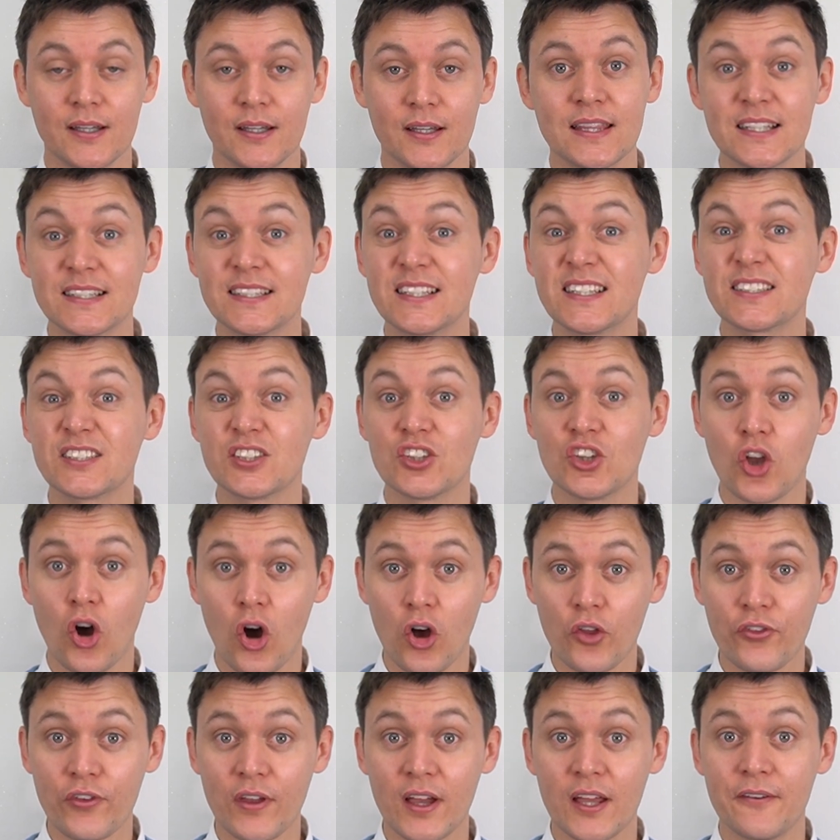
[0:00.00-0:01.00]
This is
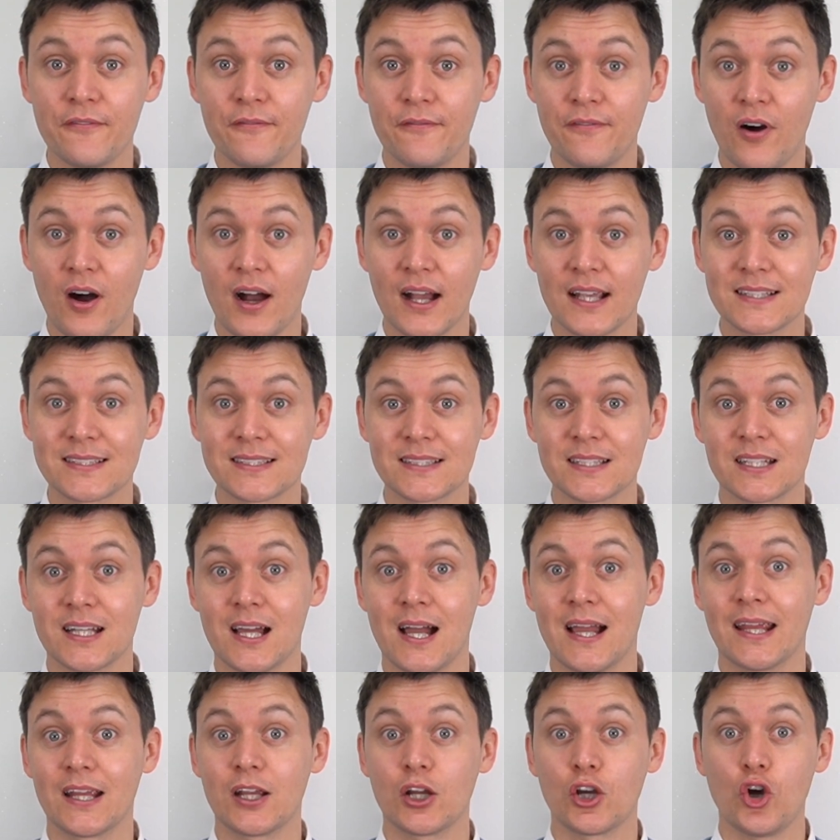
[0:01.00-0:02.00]
not advice that
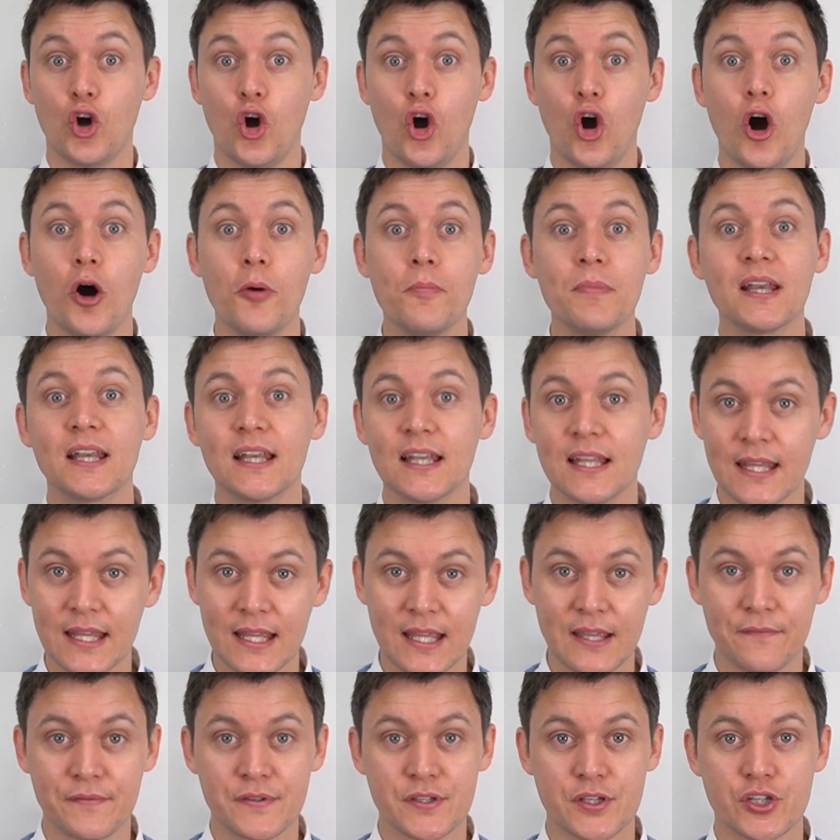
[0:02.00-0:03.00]
I commonly
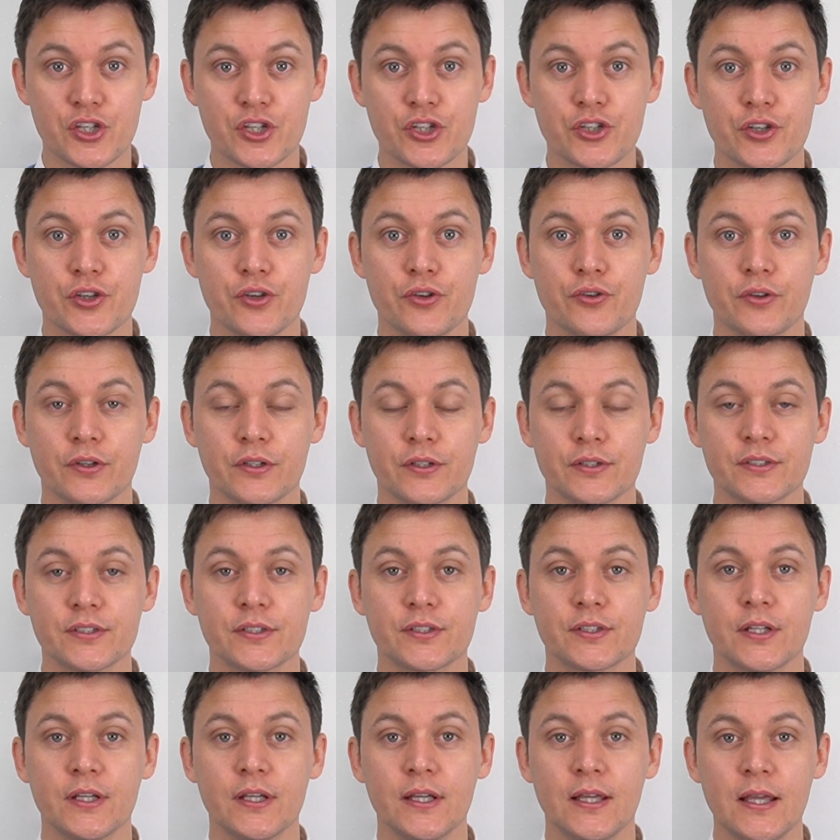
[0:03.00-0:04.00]
give to
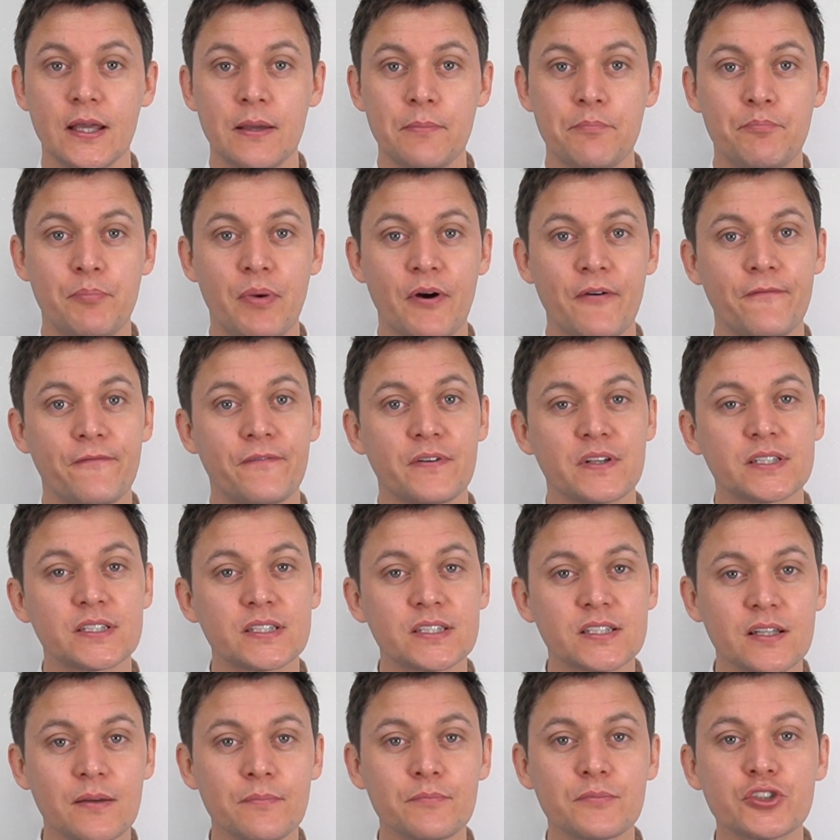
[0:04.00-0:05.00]
students, but for
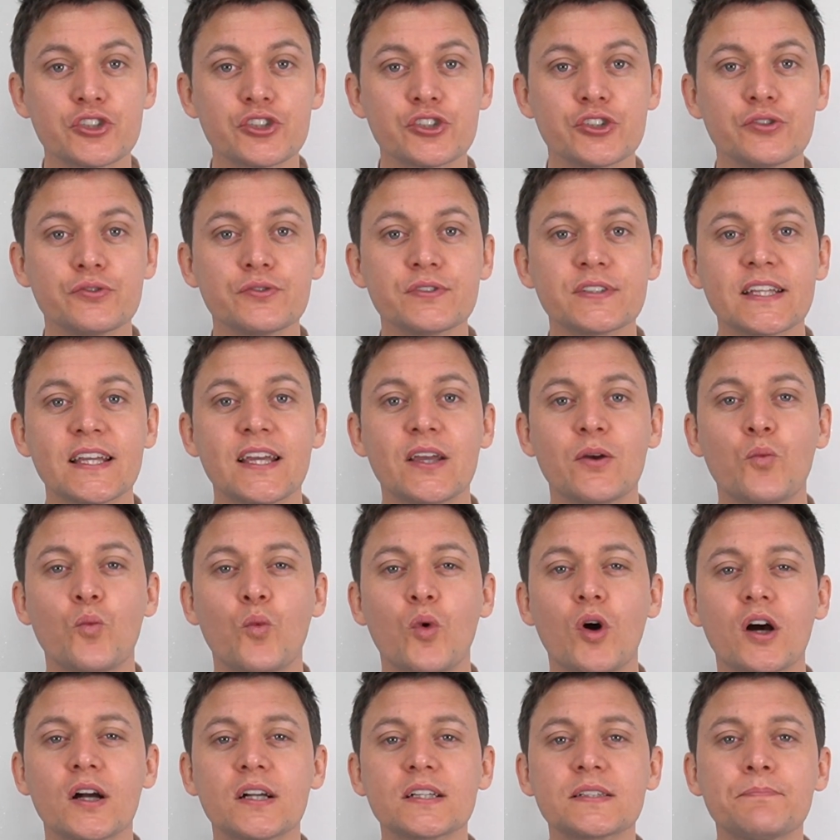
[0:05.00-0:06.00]
some students it
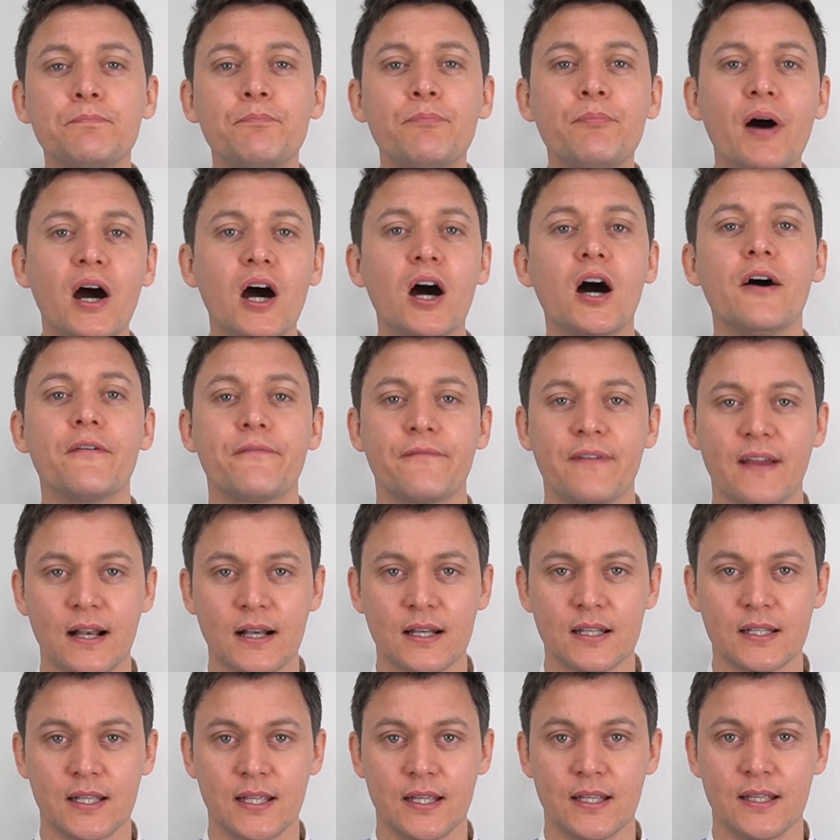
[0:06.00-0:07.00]
works
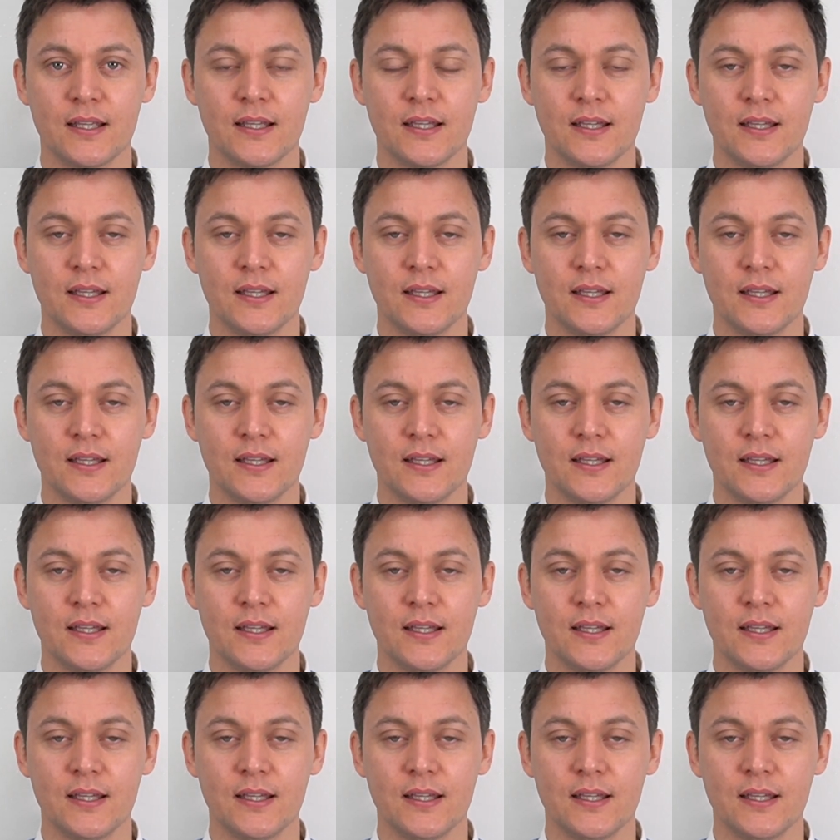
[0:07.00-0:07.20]
perfectly.